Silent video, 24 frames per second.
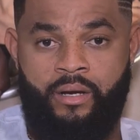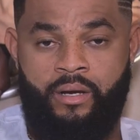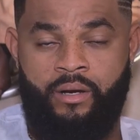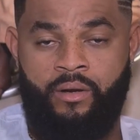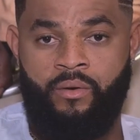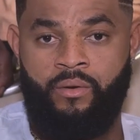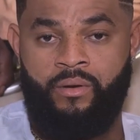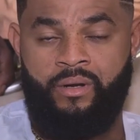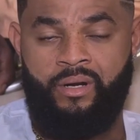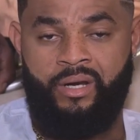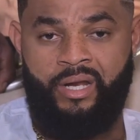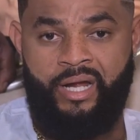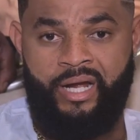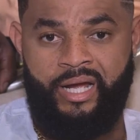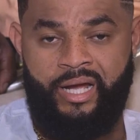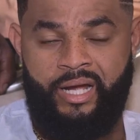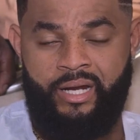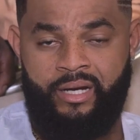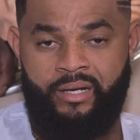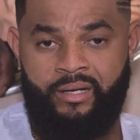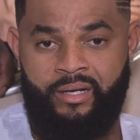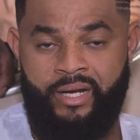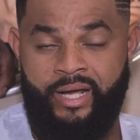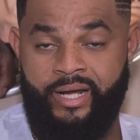Look,
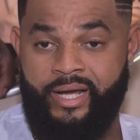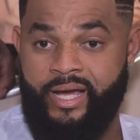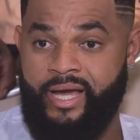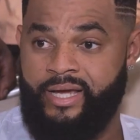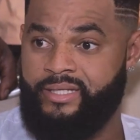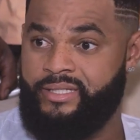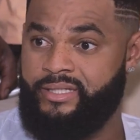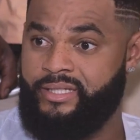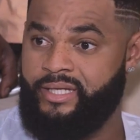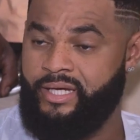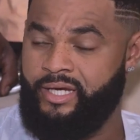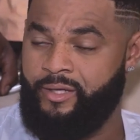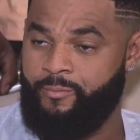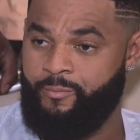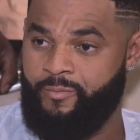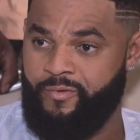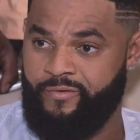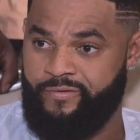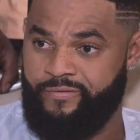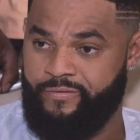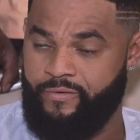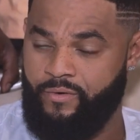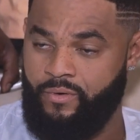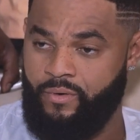like, like I said
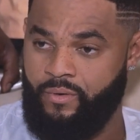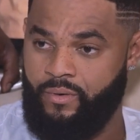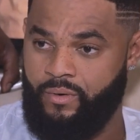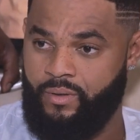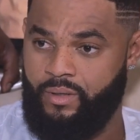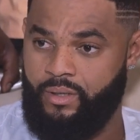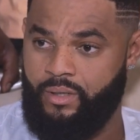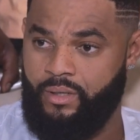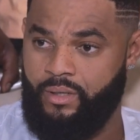before,